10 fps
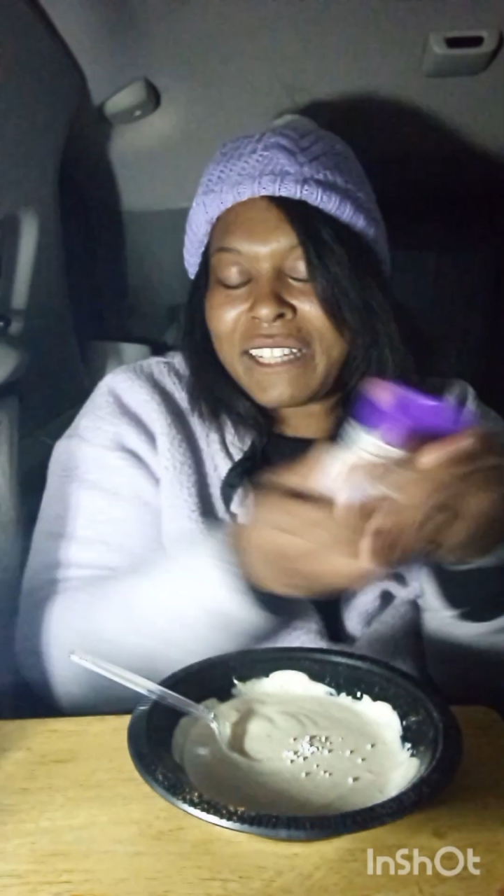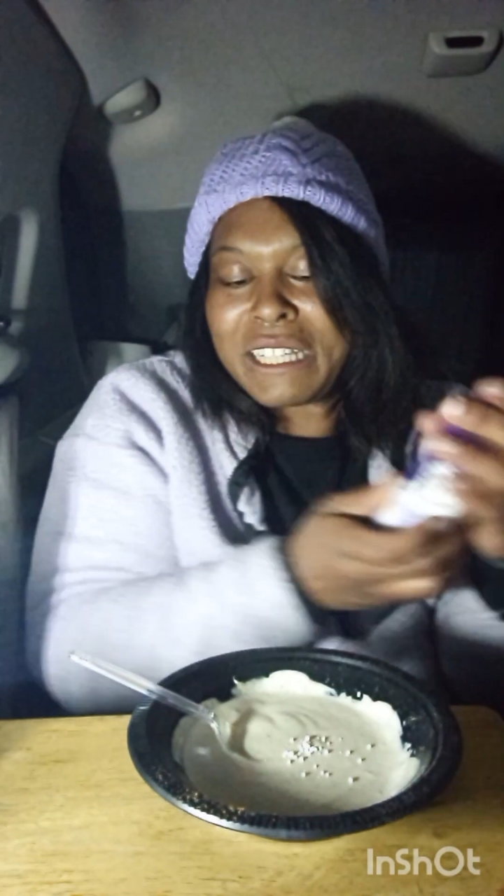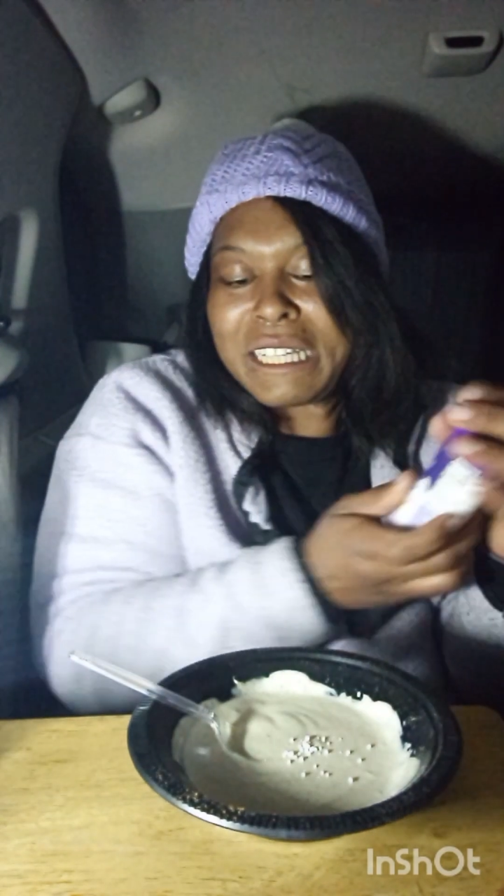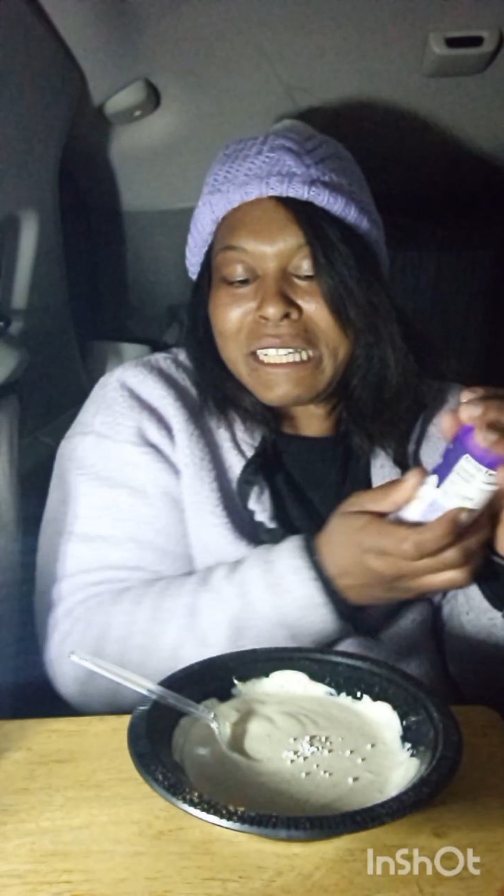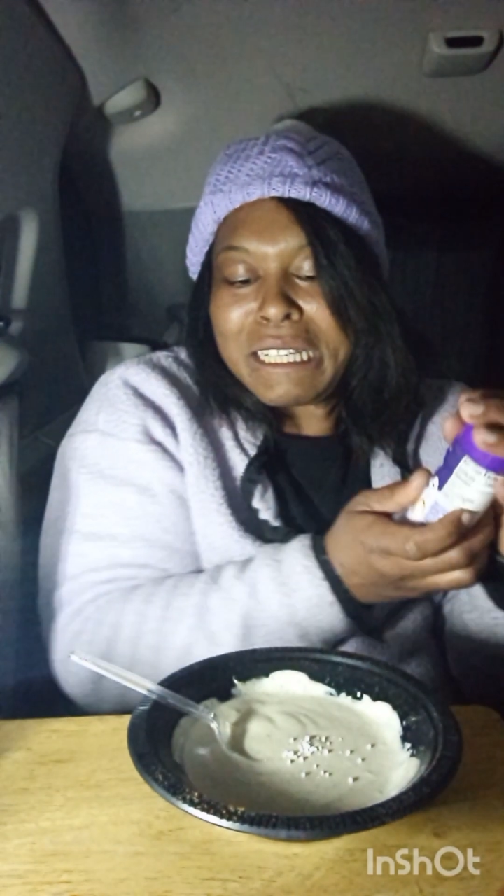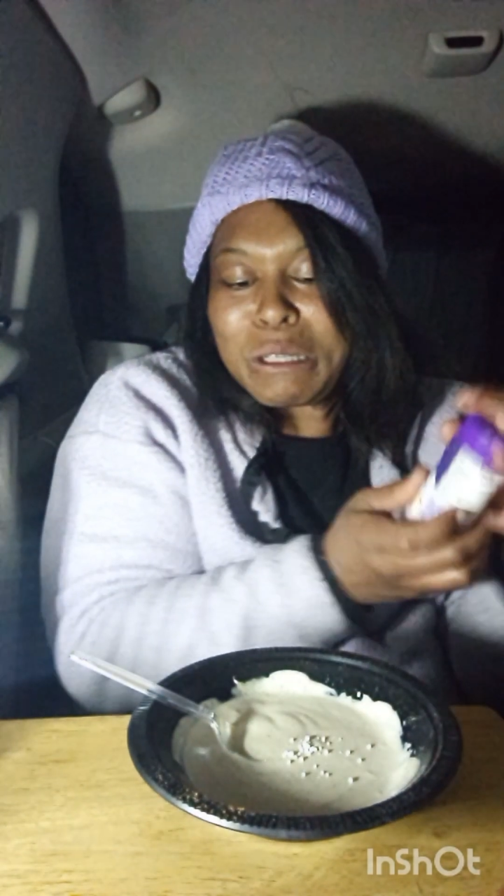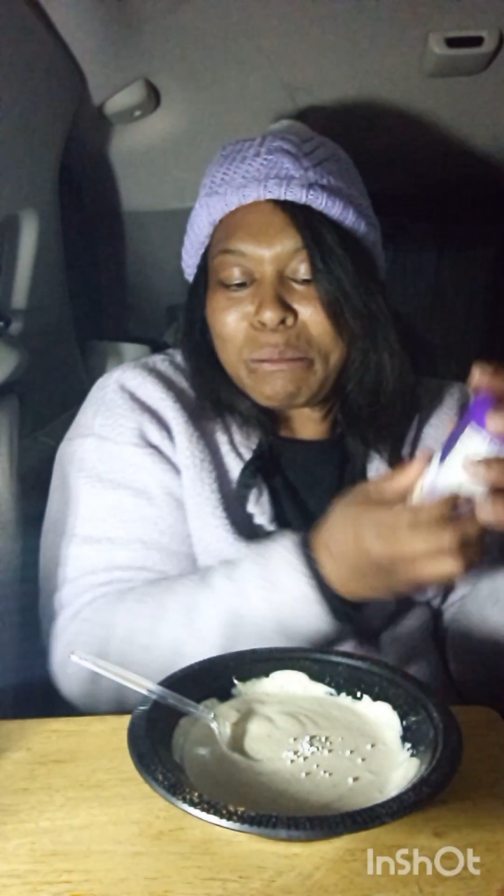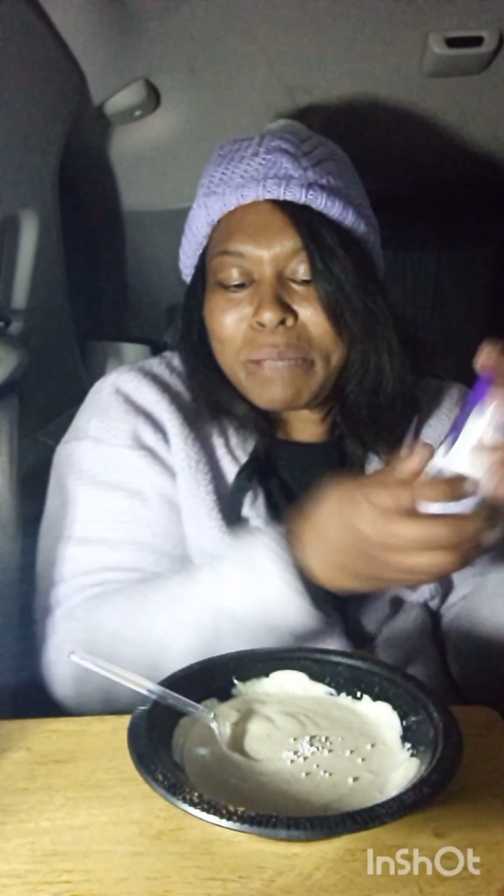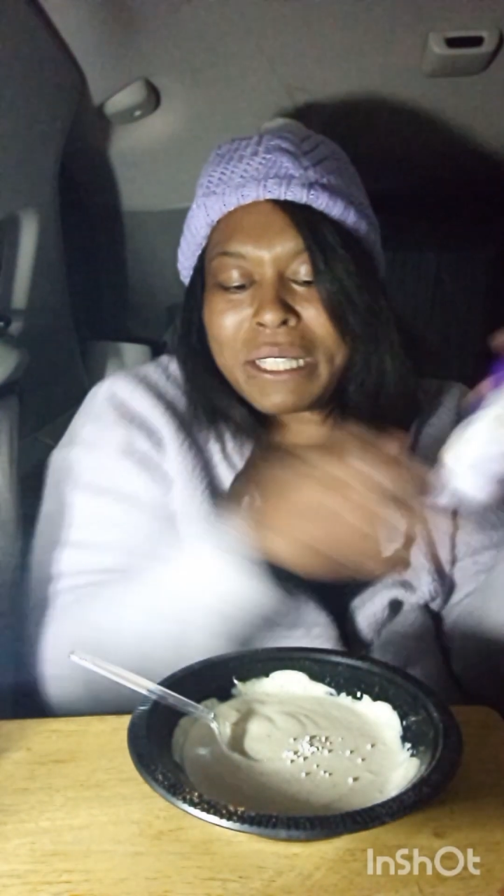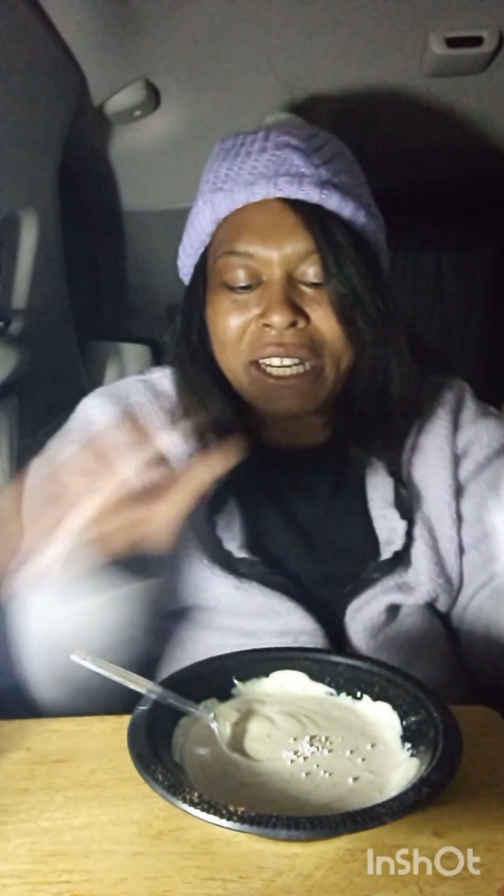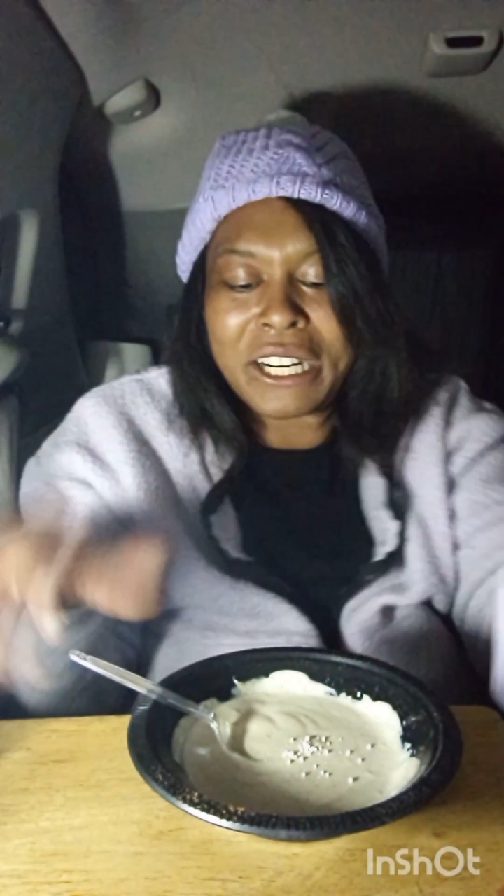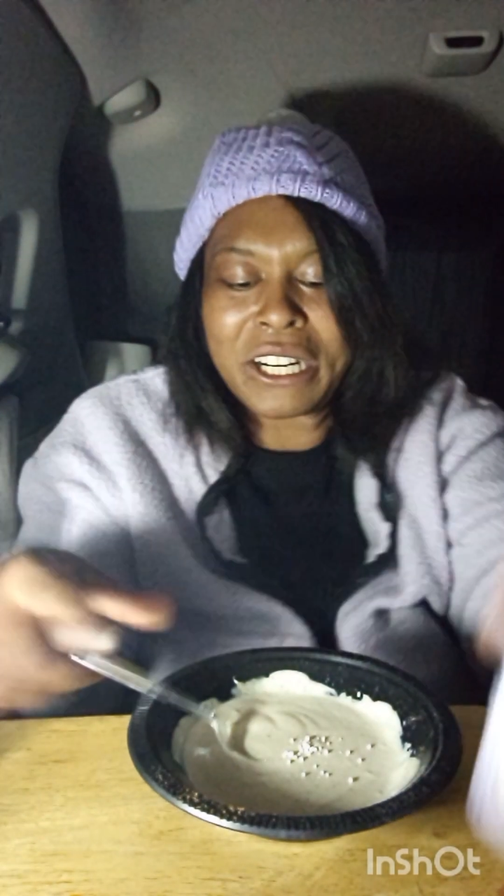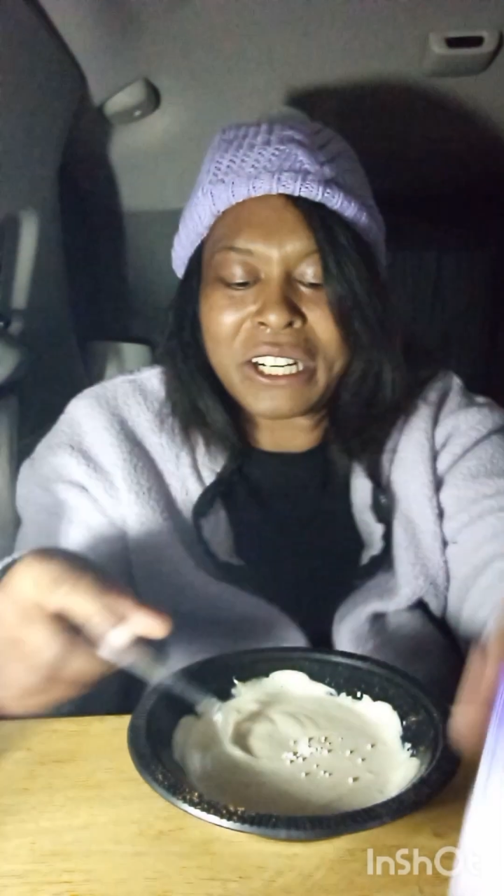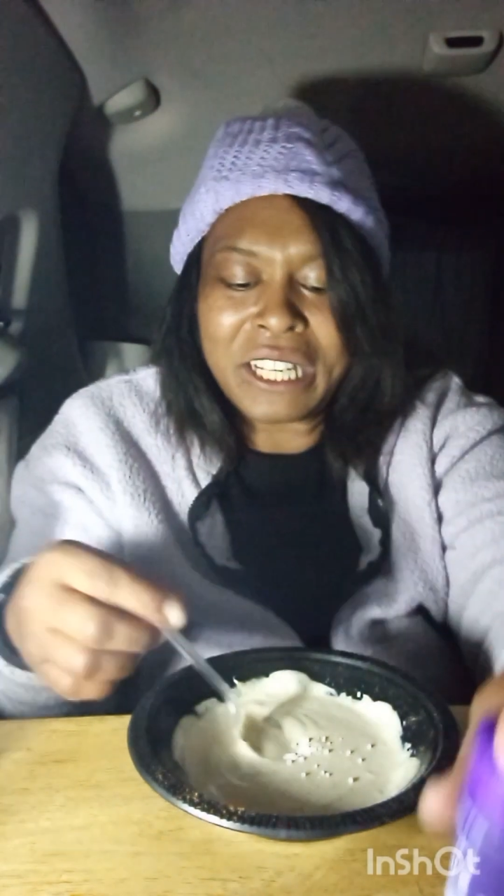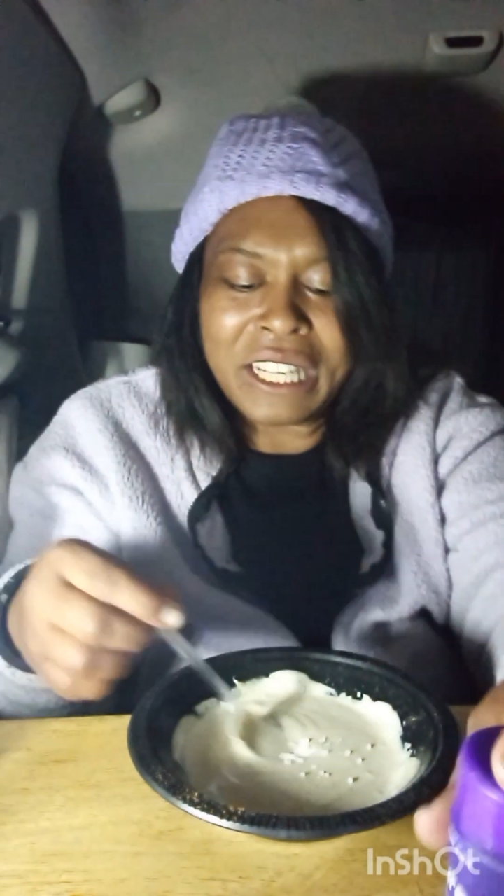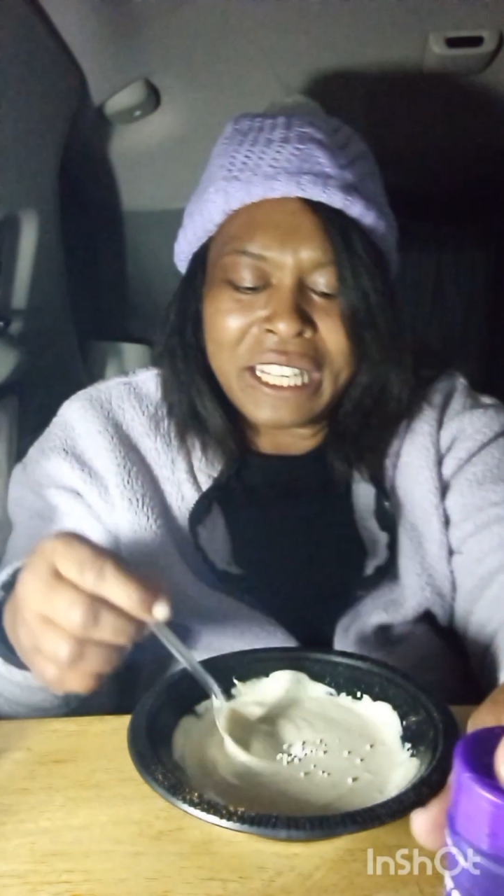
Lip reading: little bit there.